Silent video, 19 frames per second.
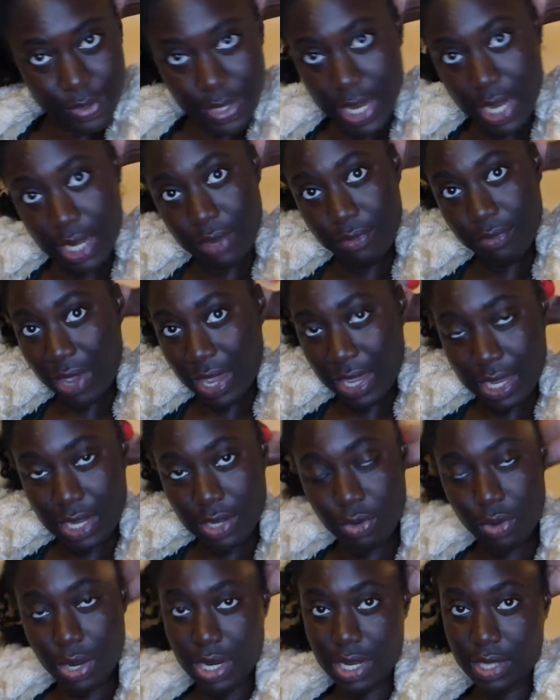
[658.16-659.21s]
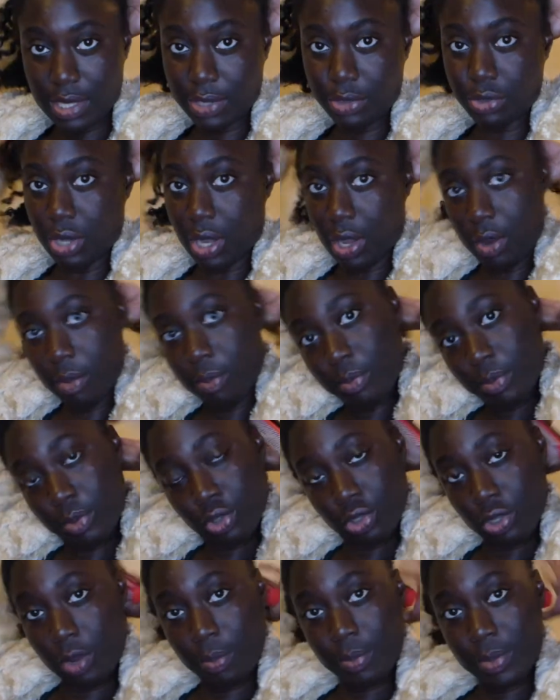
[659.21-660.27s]
and if I can do anything to help
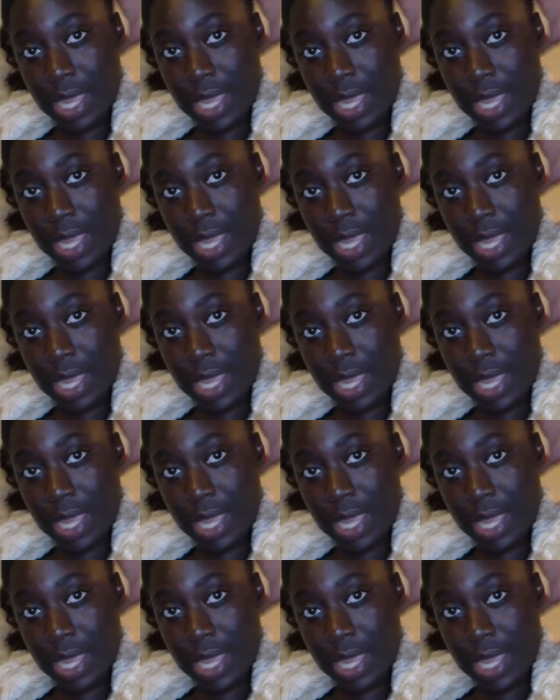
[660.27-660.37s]
stop